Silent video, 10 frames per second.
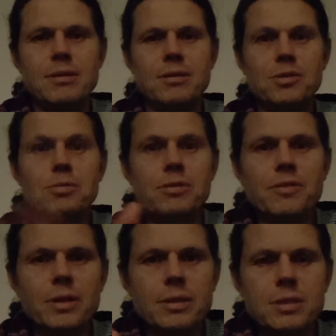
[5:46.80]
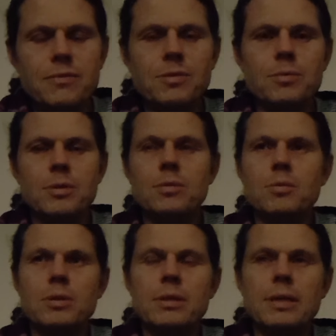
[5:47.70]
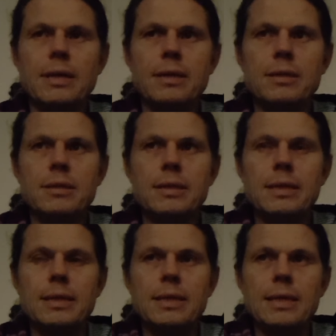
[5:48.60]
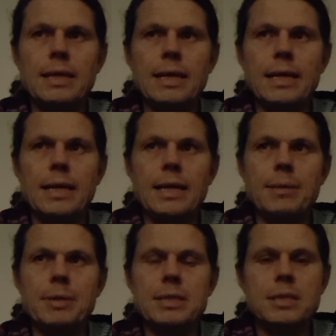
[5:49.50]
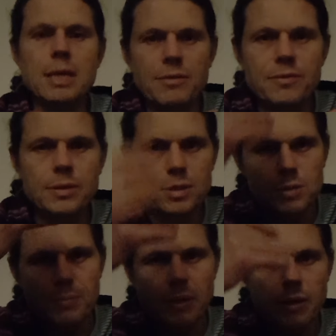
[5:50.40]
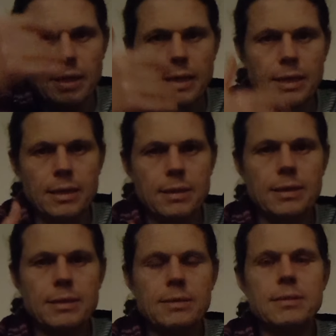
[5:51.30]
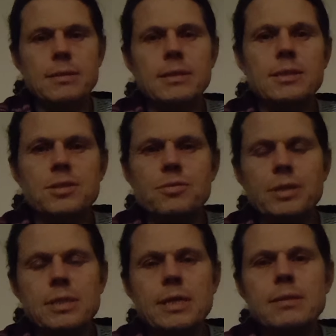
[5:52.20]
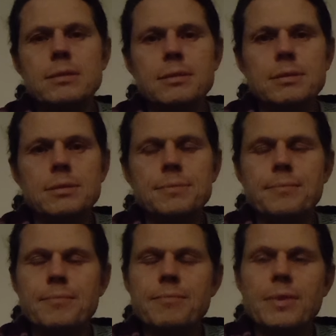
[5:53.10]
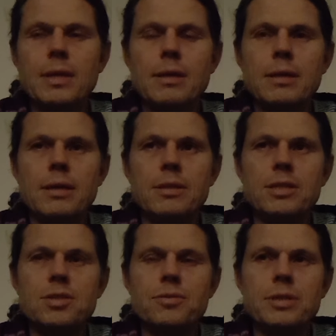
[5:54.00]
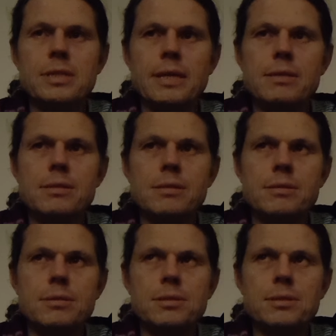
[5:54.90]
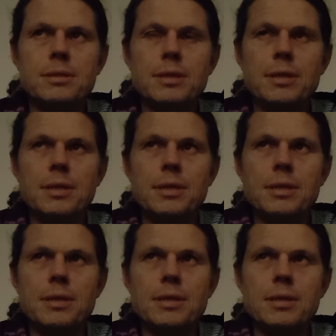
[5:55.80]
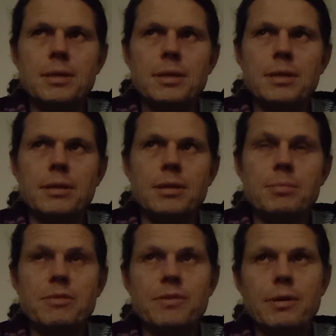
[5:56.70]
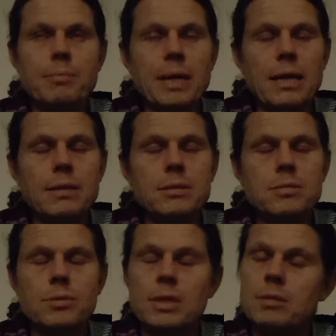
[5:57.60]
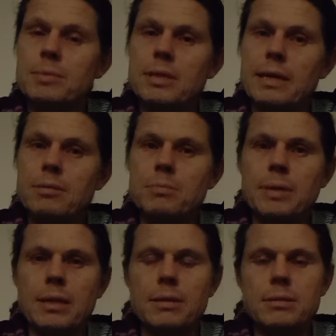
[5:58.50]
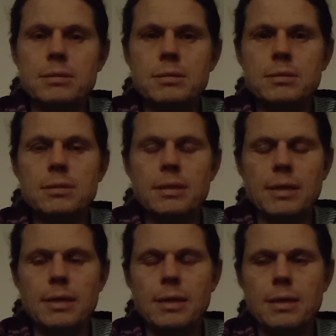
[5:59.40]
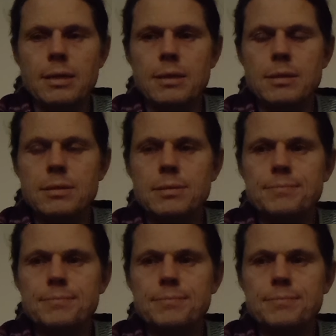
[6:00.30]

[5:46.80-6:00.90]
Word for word: universe, if you want to call it that, um, is governed by these three centers. And these three centers can either be very balanced or they can be out of balance. And